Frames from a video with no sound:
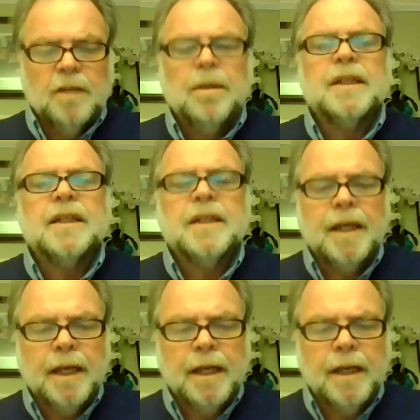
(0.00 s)
but
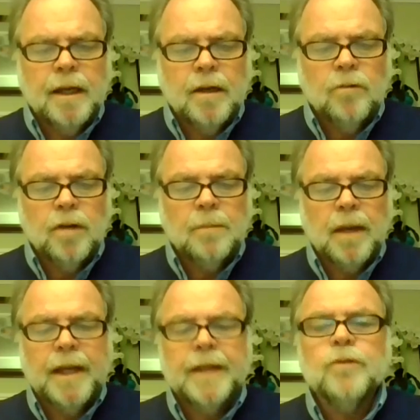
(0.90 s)
King
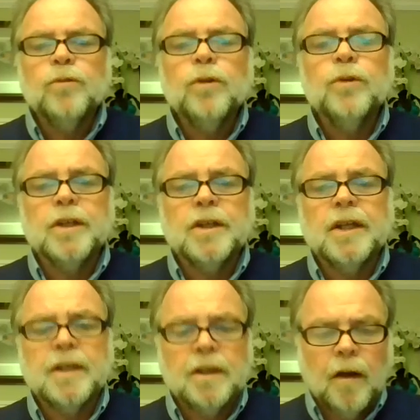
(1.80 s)
remained rooted
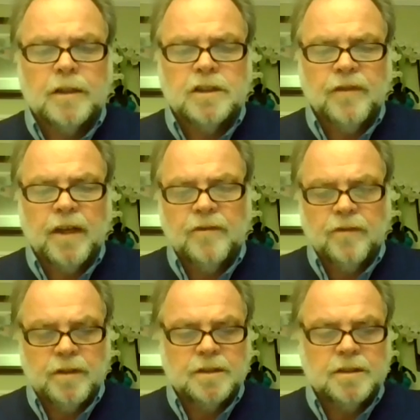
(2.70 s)
in God's
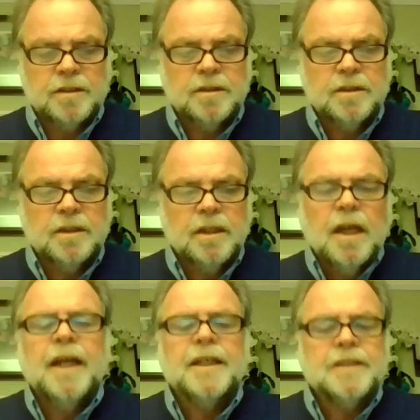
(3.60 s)
faithfulness.
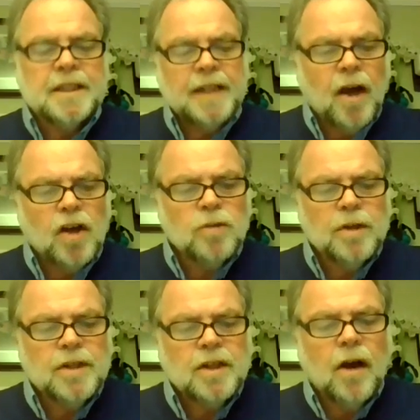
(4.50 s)
His encounter
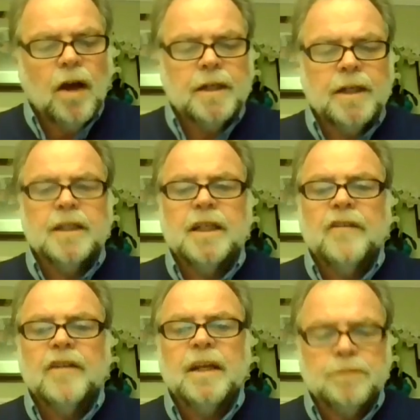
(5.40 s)
with God had
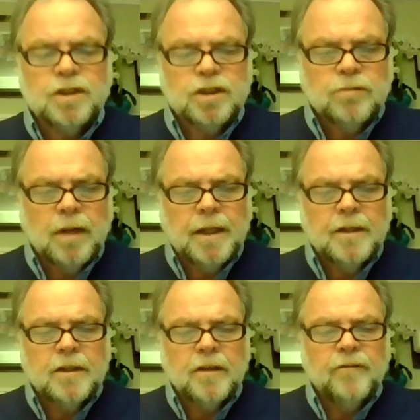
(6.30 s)
given him
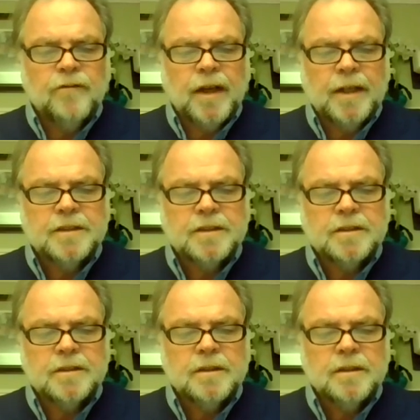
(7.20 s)
strength to face
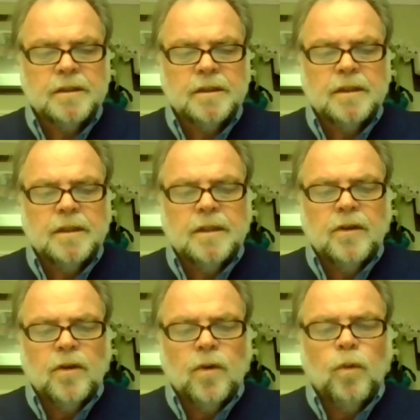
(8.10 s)

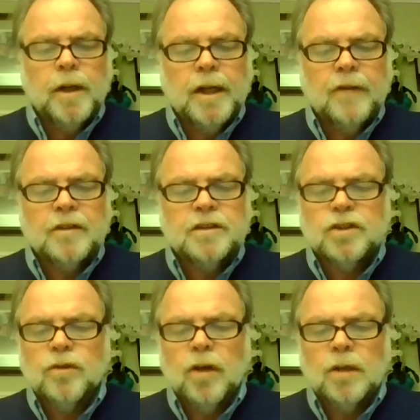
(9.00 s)
whatever
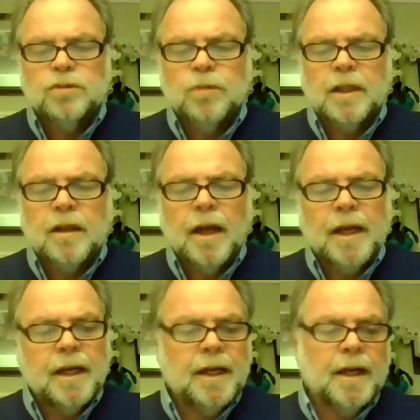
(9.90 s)
storms would lie
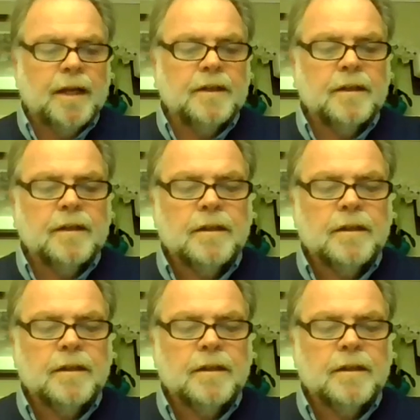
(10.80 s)
ahead,